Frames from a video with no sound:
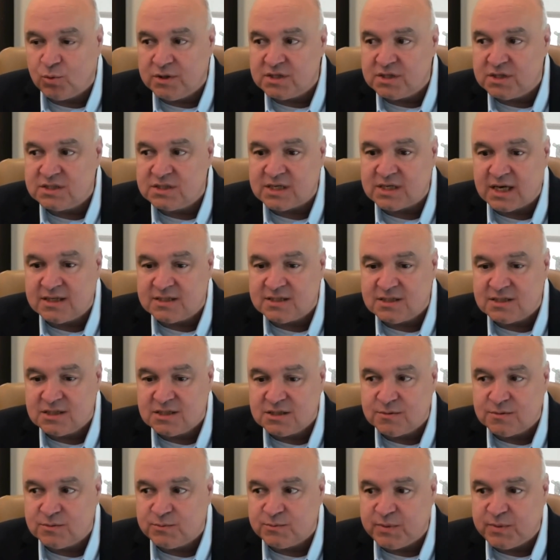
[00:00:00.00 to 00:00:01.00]
we design
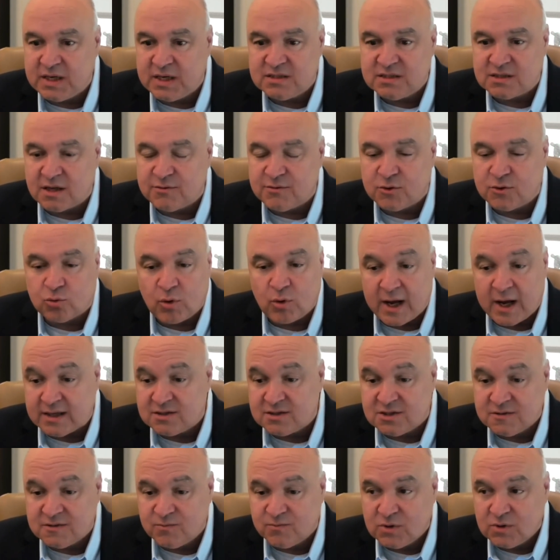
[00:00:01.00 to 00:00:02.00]
systems based on
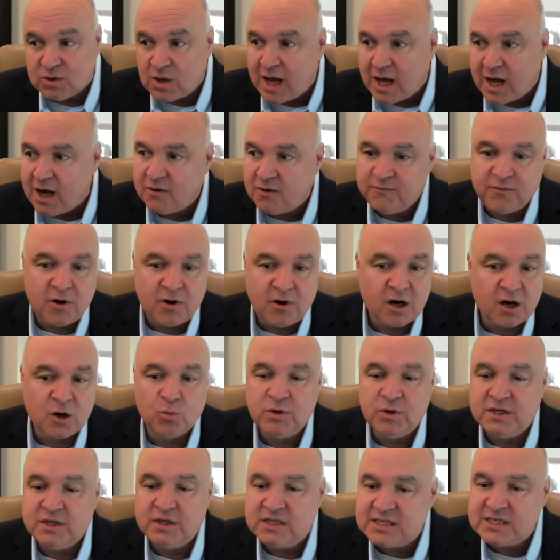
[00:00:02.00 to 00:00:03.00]
threats. How far
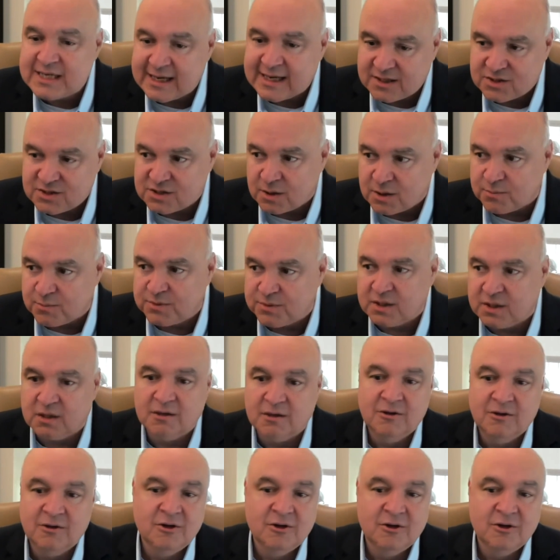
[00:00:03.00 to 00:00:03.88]
can we detect something?